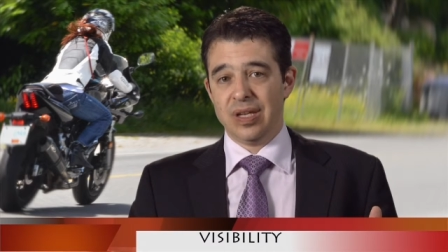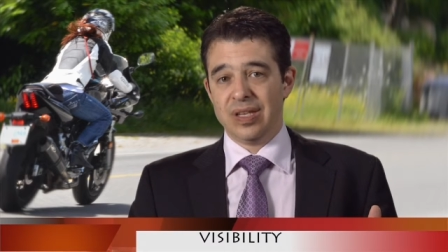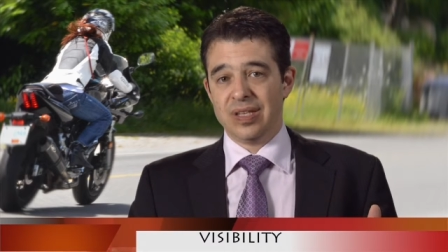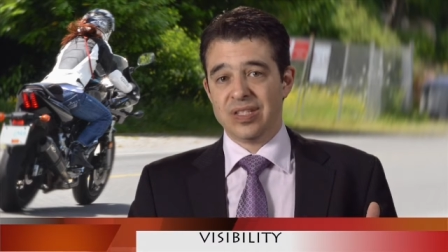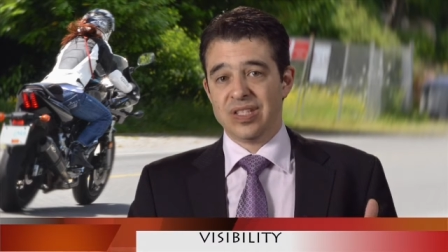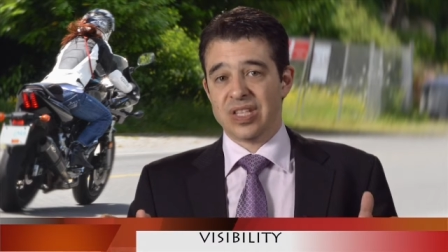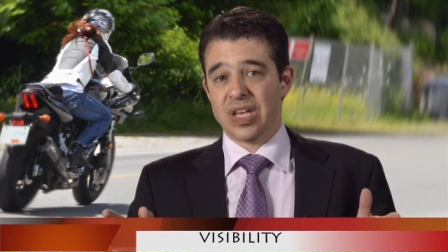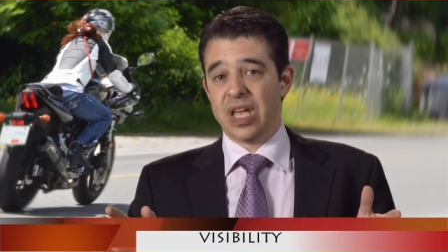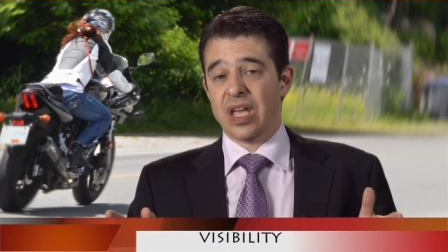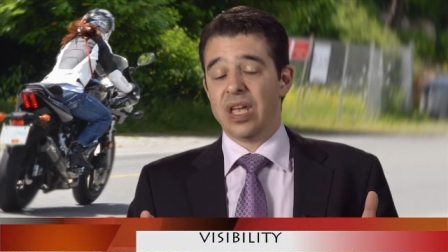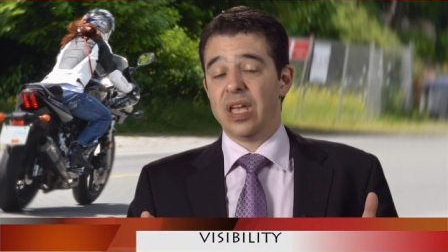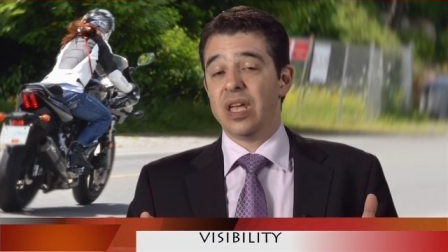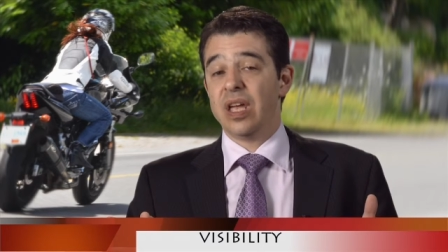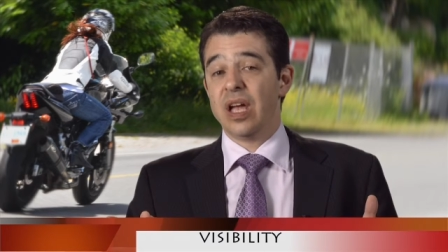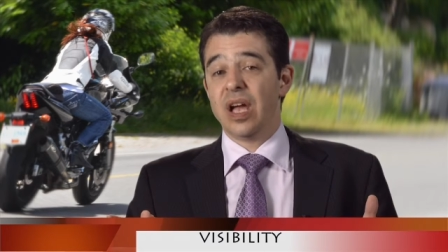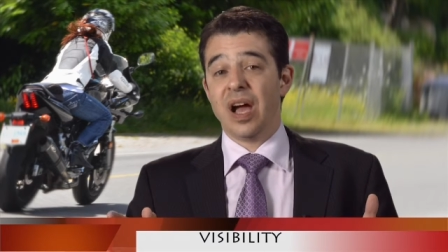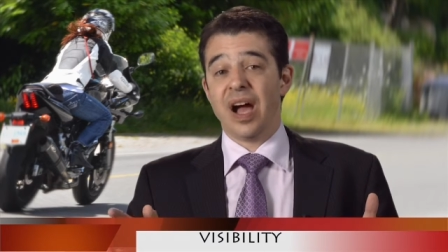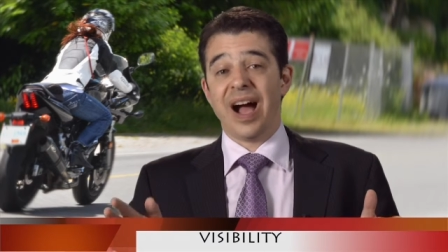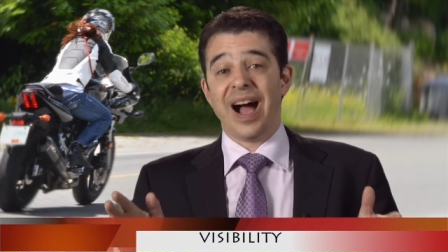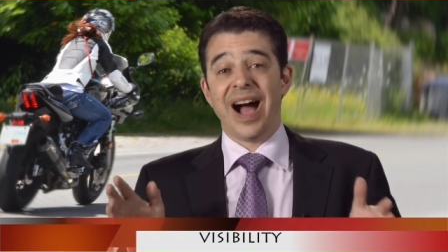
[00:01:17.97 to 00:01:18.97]
say,
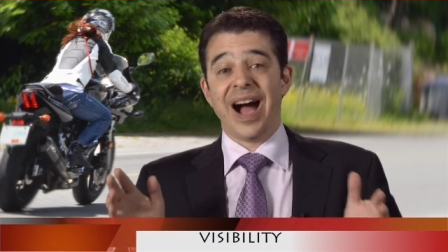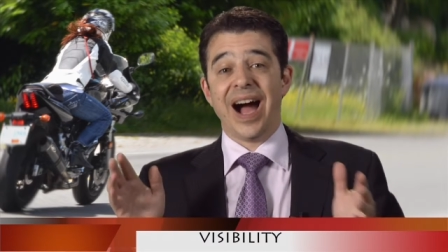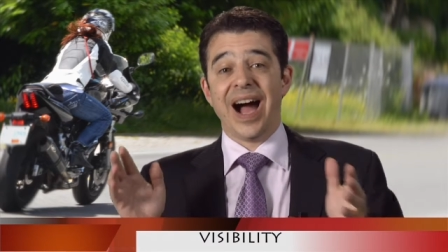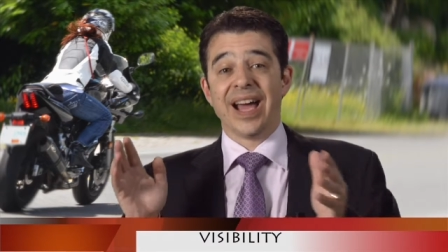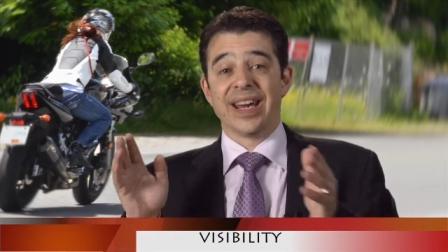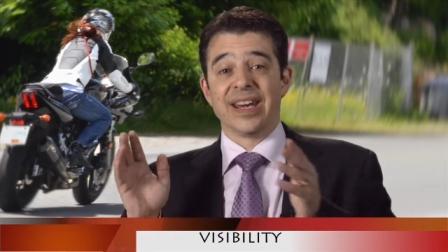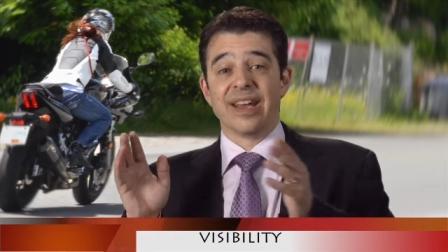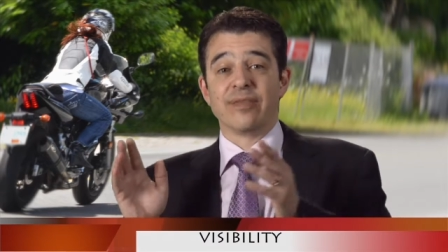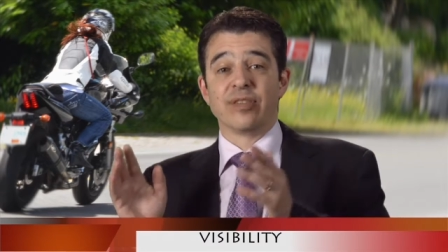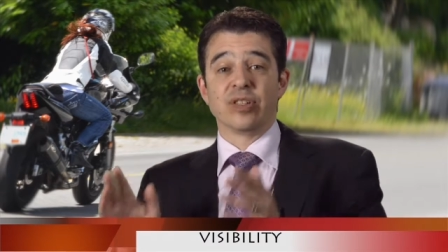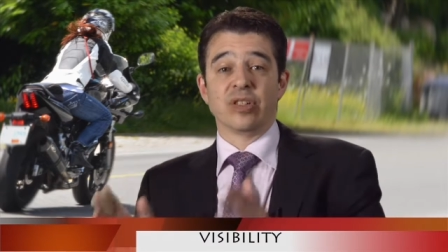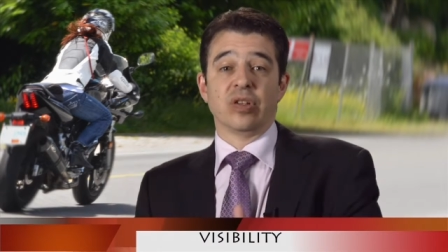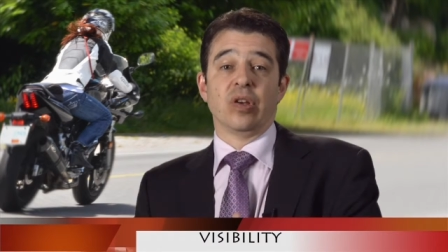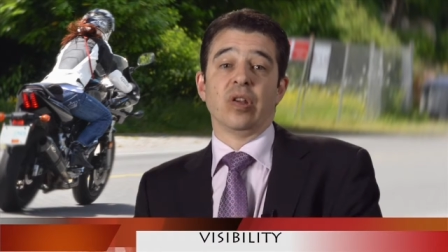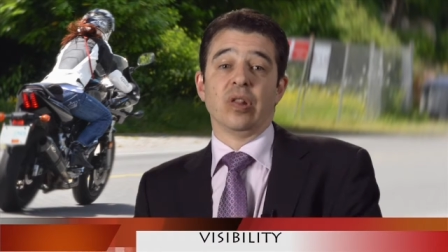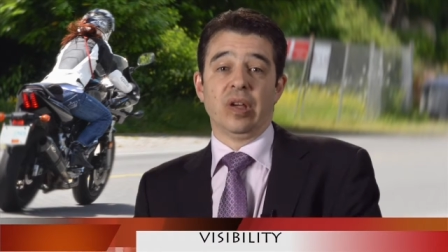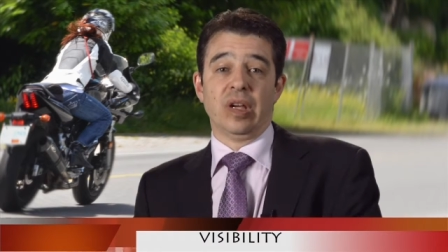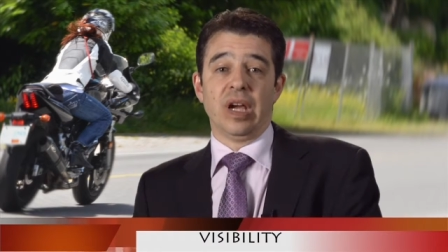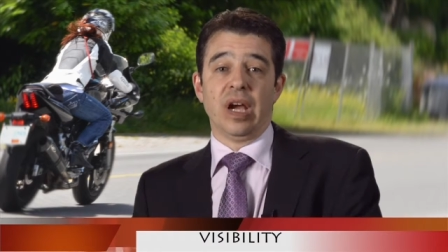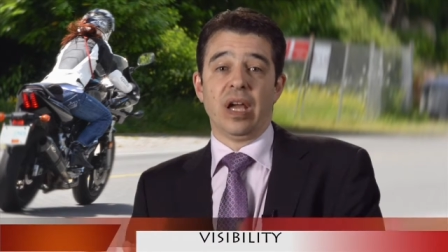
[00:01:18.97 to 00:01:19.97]
"I never
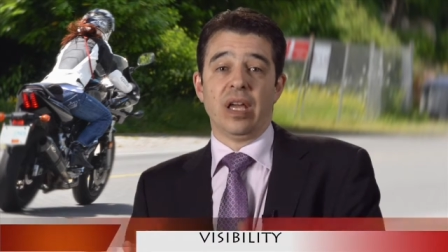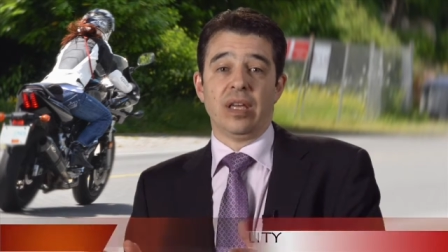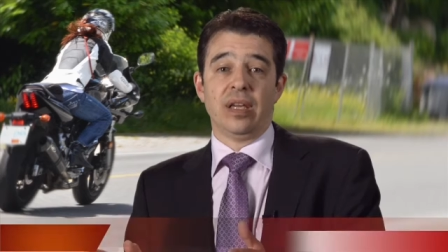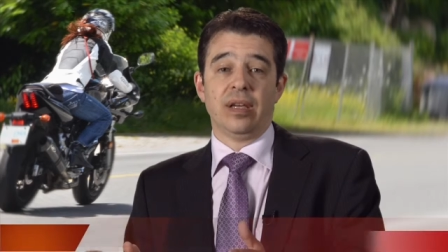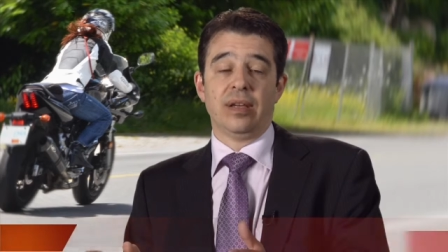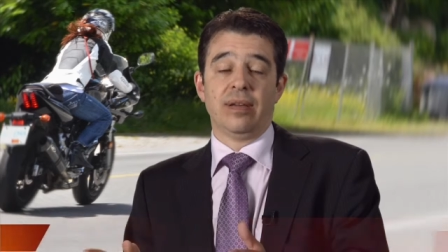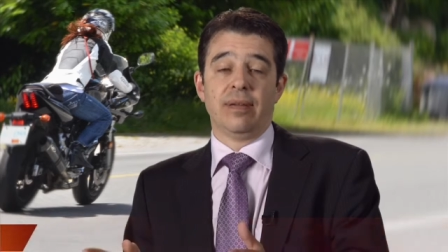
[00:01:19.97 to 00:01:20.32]
saw the guy."